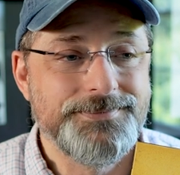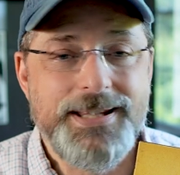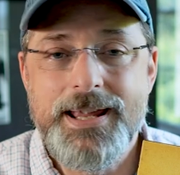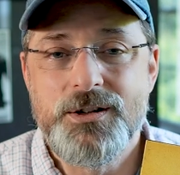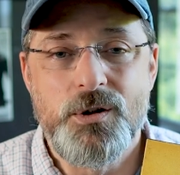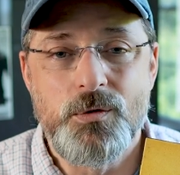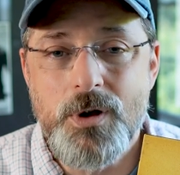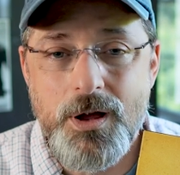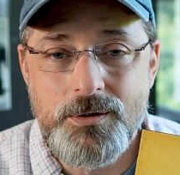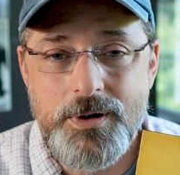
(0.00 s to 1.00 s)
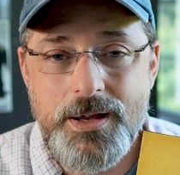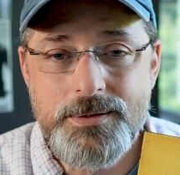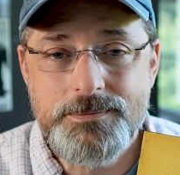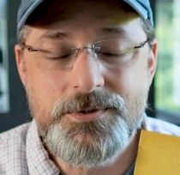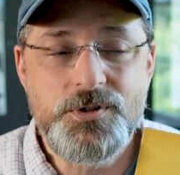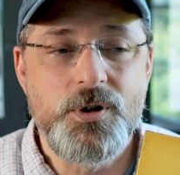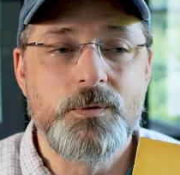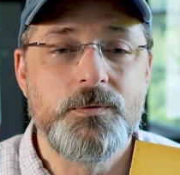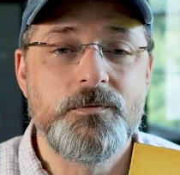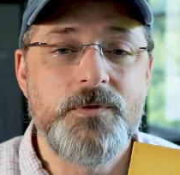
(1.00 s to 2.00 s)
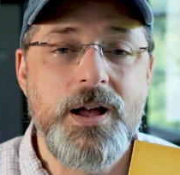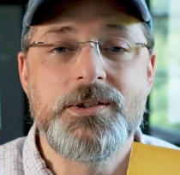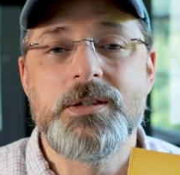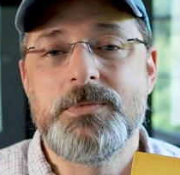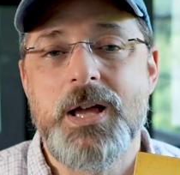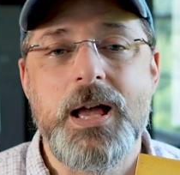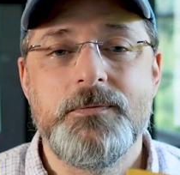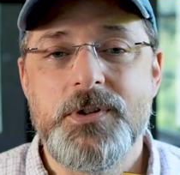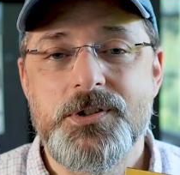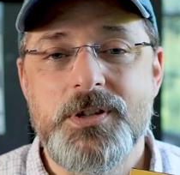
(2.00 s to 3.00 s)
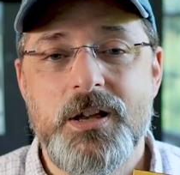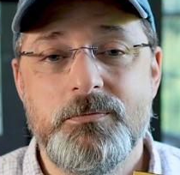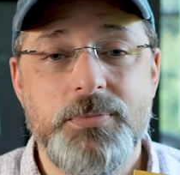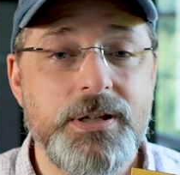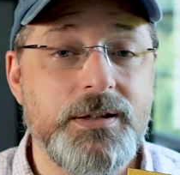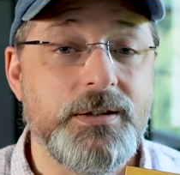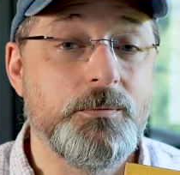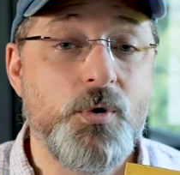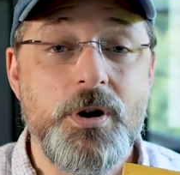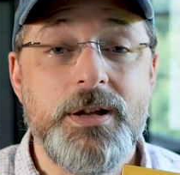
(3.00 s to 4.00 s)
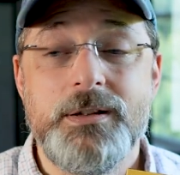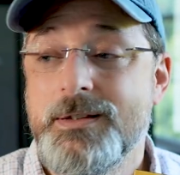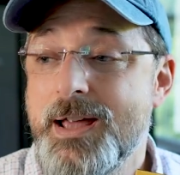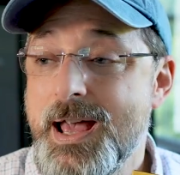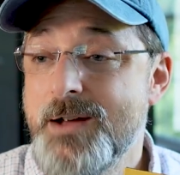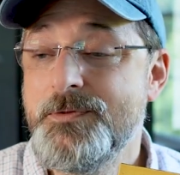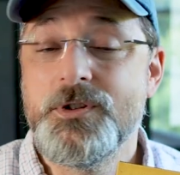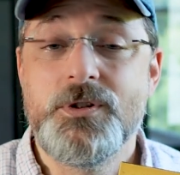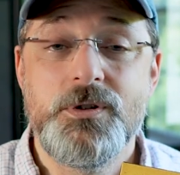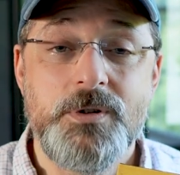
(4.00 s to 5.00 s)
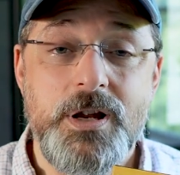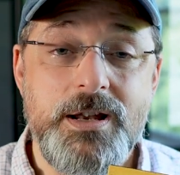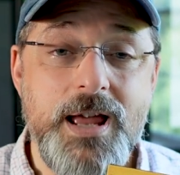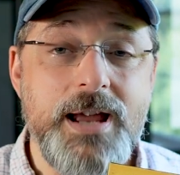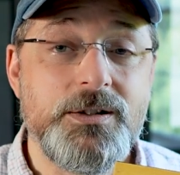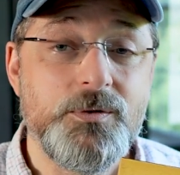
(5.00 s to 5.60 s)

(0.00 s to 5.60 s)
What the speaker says: Can't go wrong, right? So find some time for yourself, be it in the morning, afternoon, night,